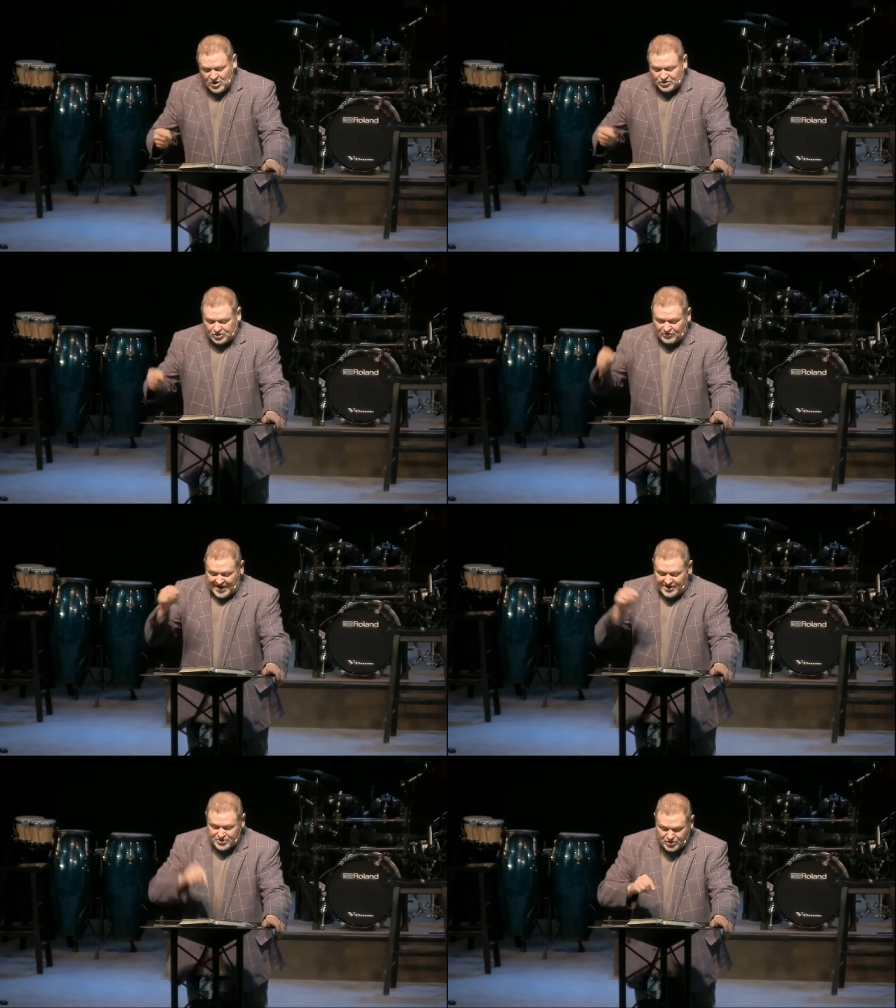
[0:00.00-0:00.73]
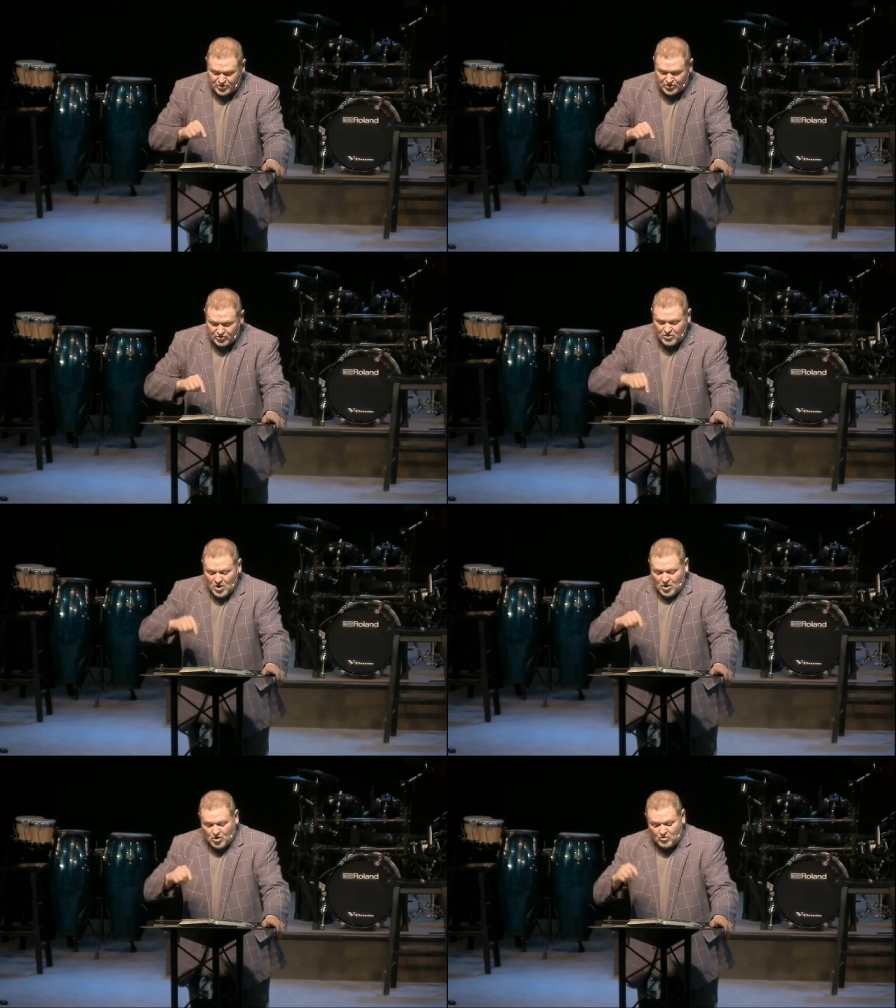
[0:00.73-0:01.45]
so that you
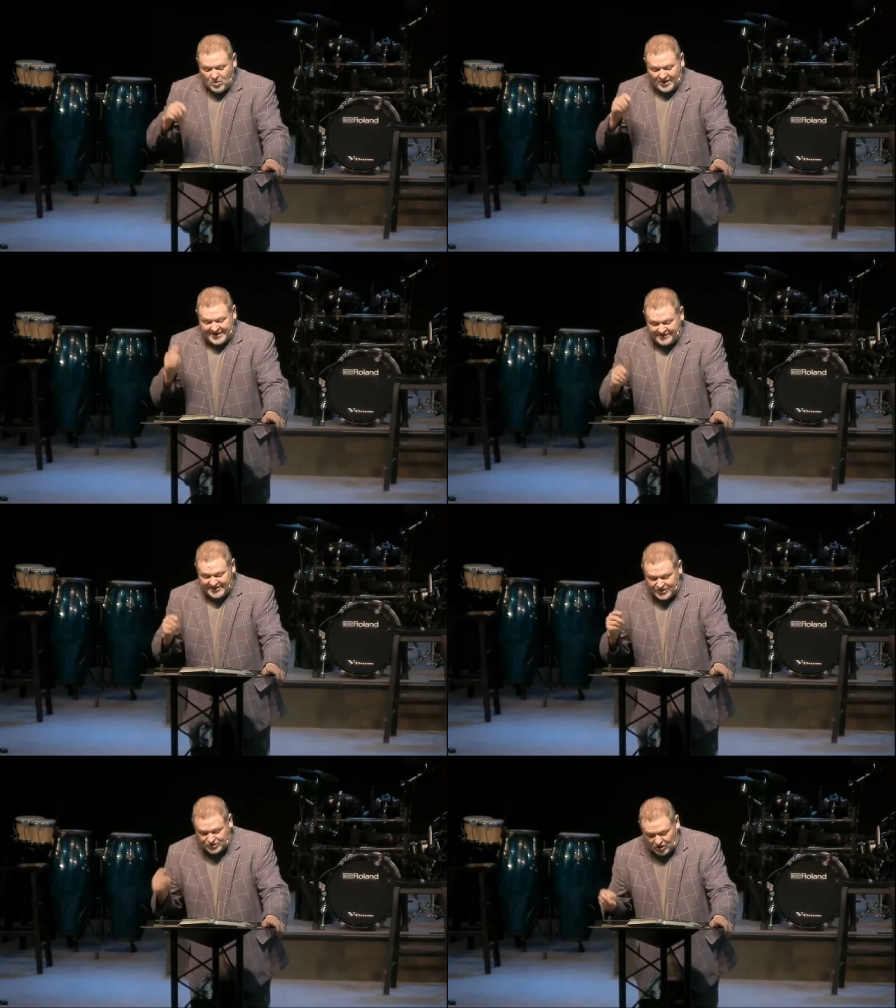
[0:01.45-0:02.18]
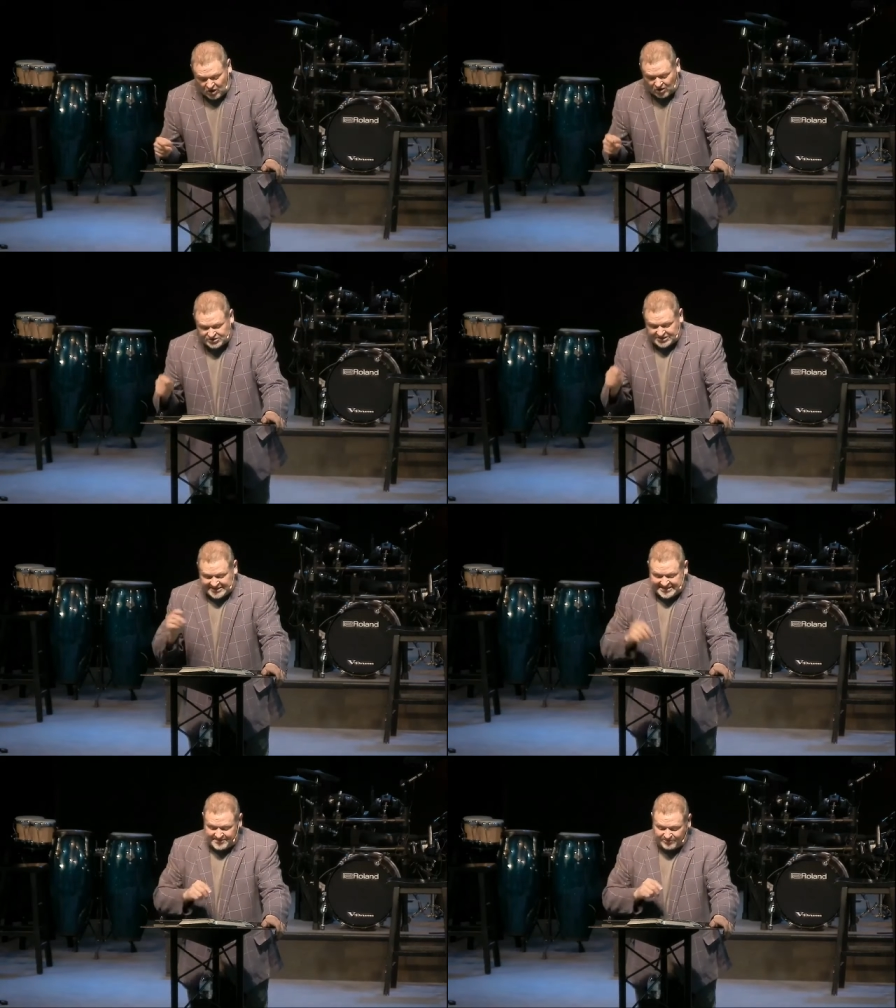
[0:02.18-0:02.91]
who were given the charge to
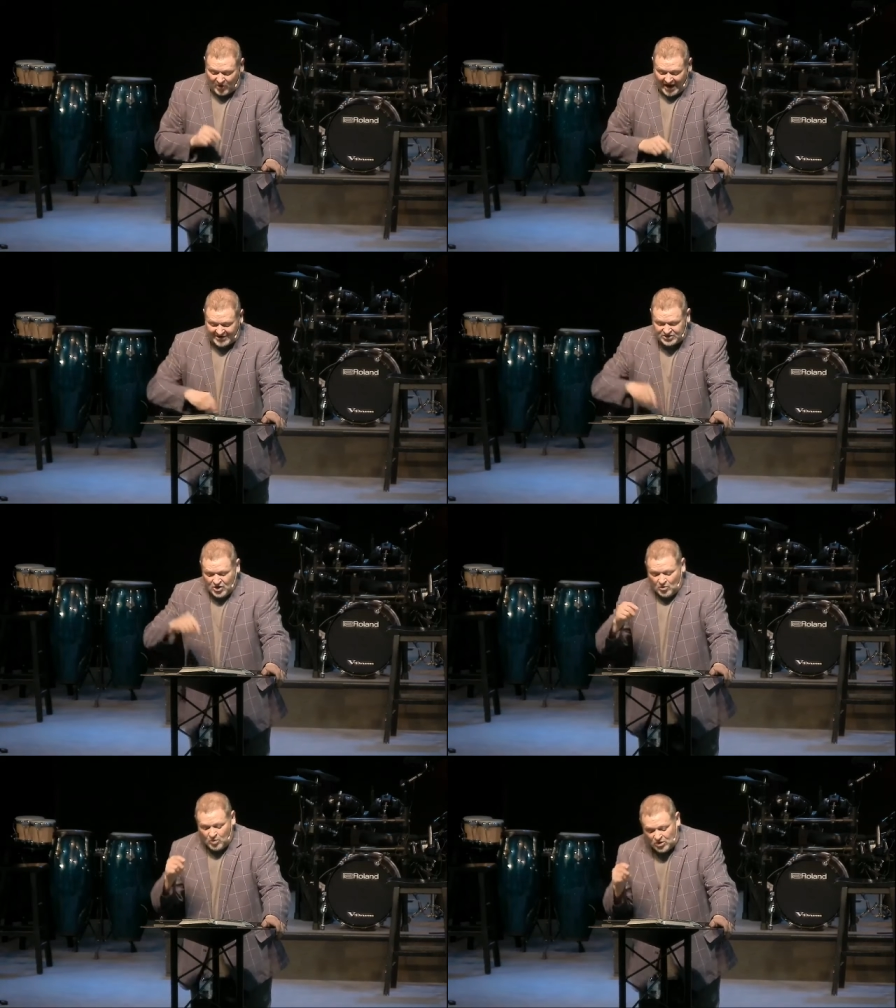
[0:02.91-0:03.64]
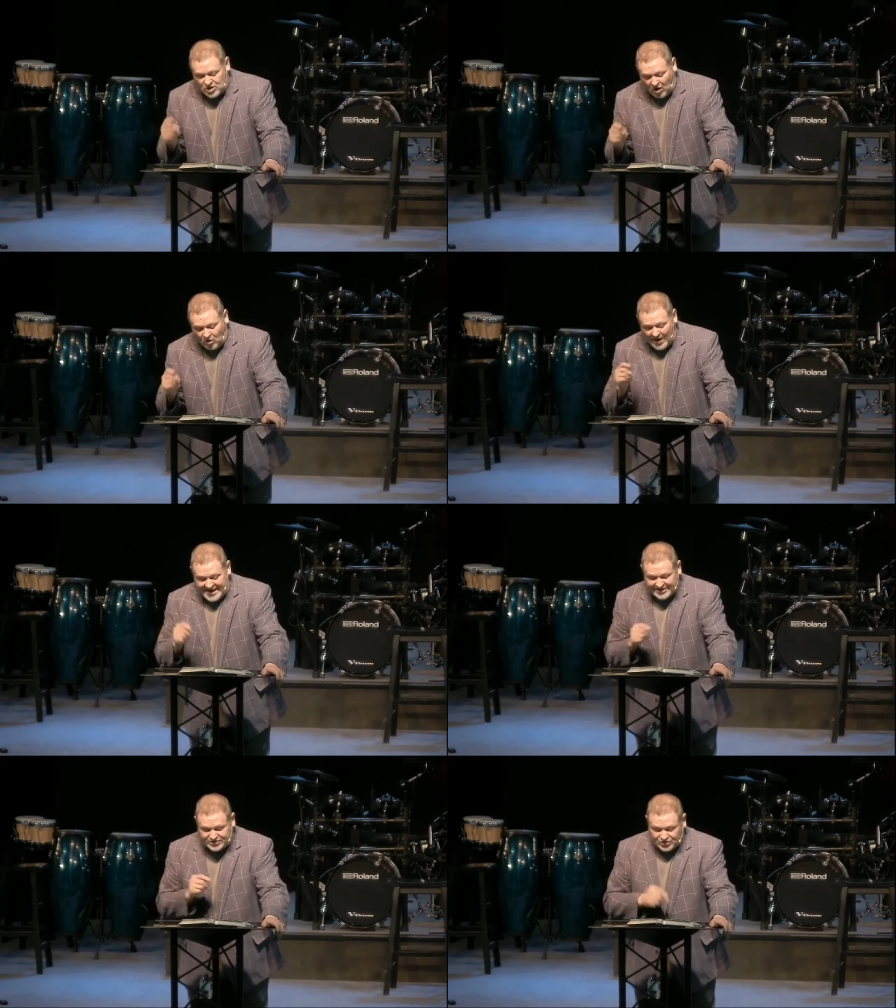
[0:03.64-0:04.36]
keep watch will go
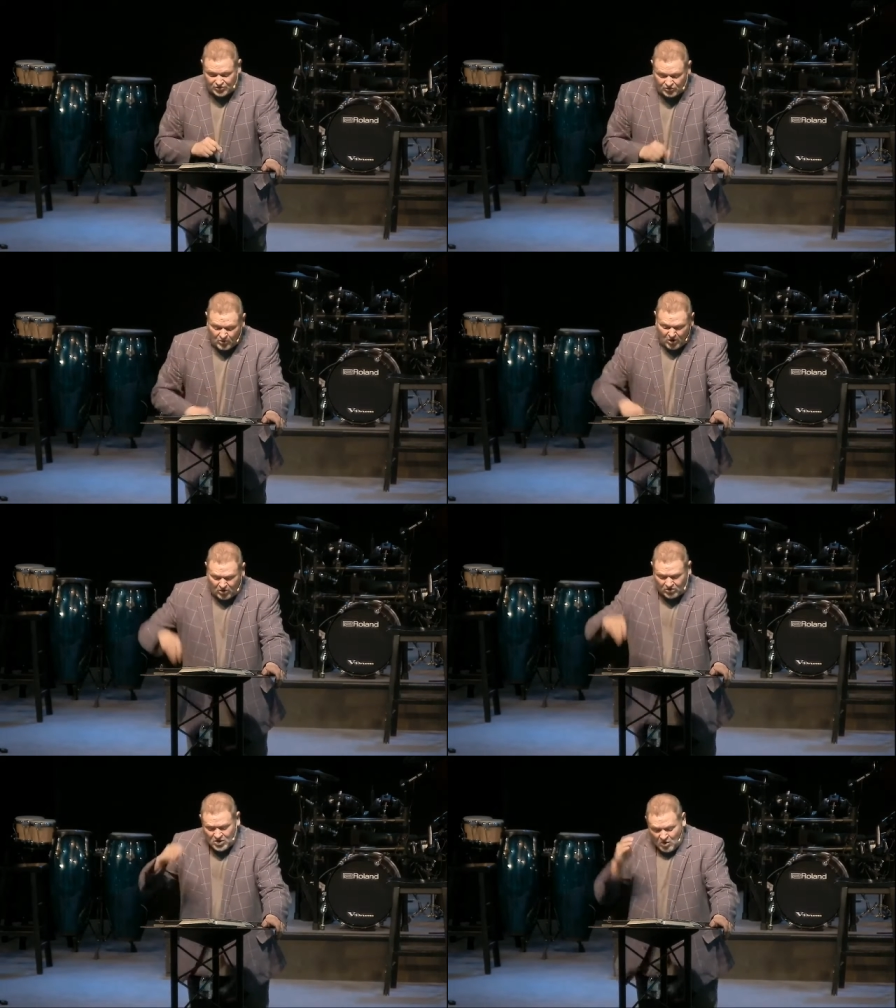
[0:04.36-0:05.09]
into the world.